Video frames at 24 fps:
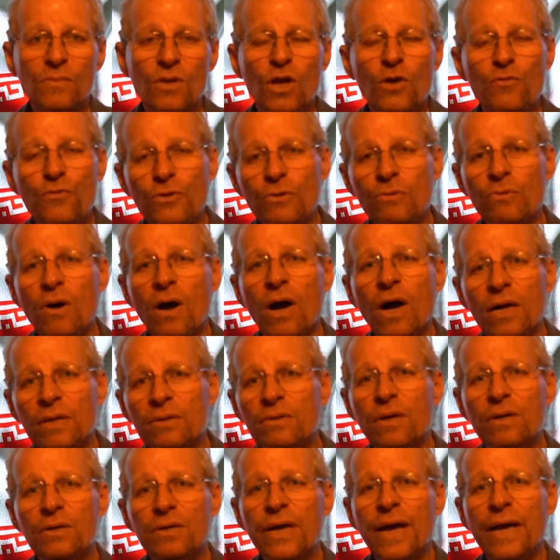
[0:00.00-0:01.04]
If
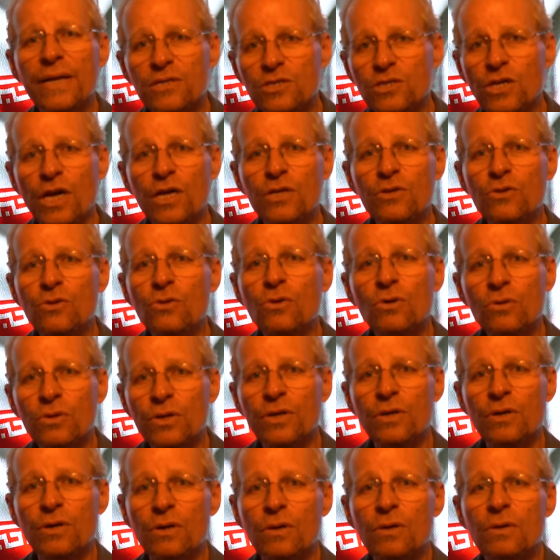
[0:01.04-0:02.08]
Iran gets a
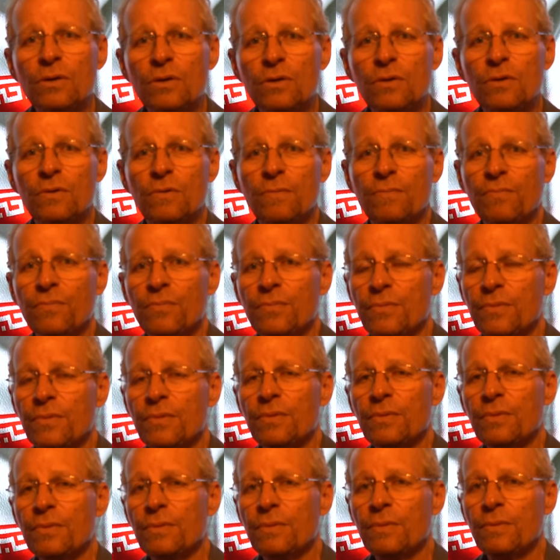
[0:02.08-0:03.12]
nuclear
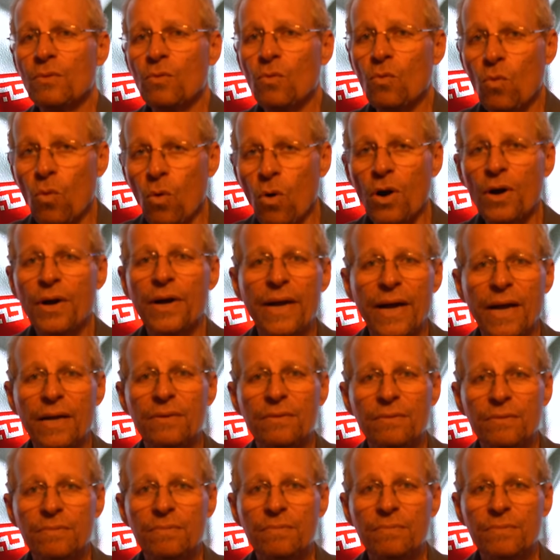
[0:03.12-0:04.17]

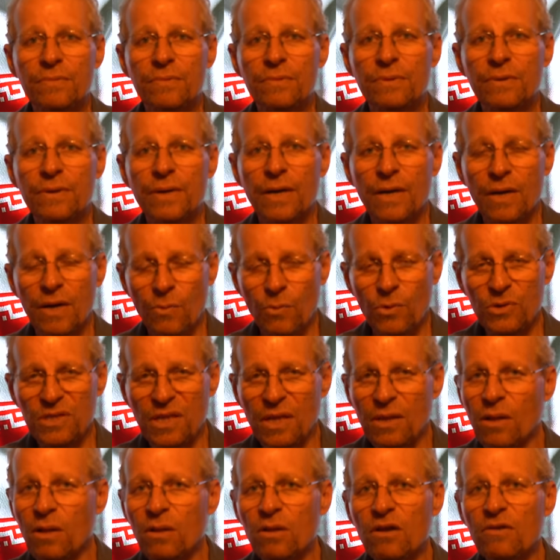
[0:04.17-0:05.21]
warhead with
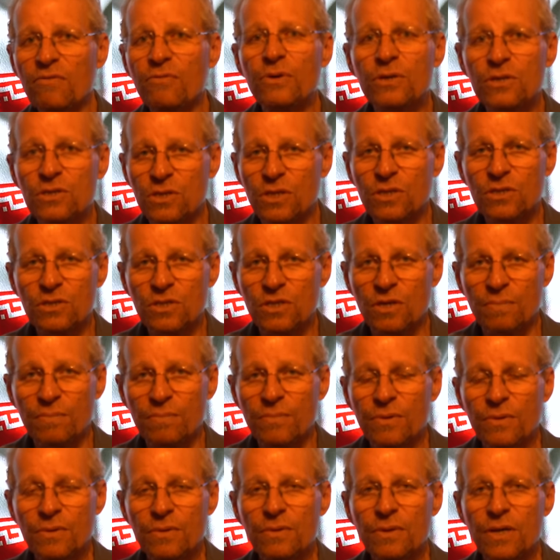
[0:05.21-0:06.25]
a delivery
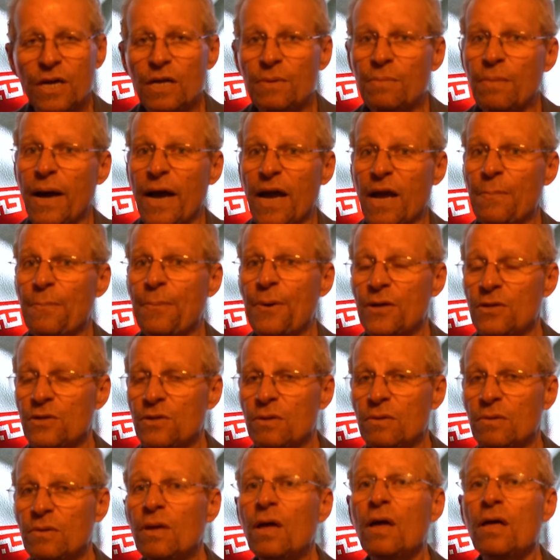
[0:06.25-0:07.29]
system, in my
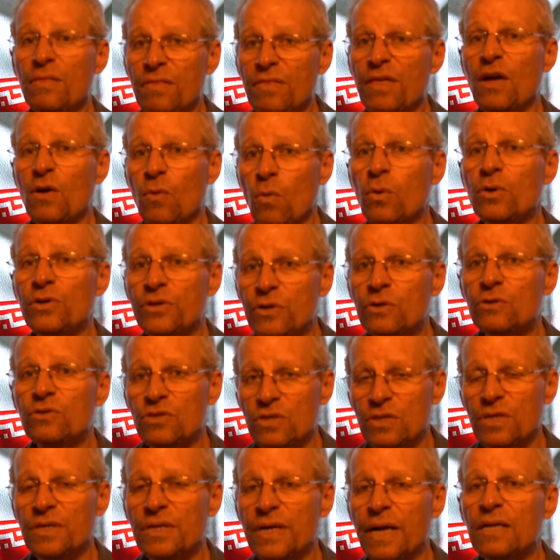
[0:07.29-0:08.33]
opinion, they will use
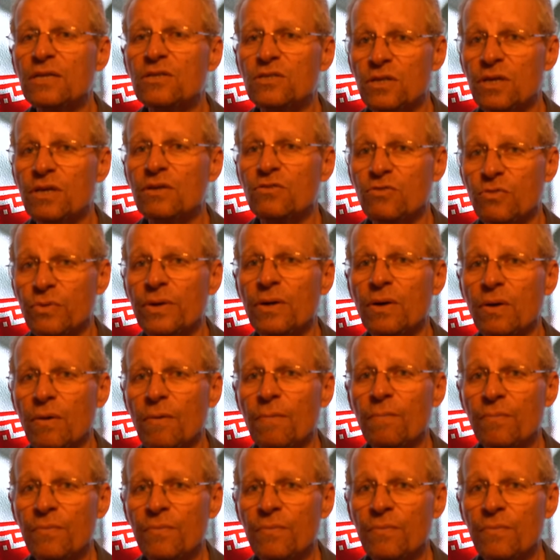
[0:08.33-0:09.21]
it against Israel.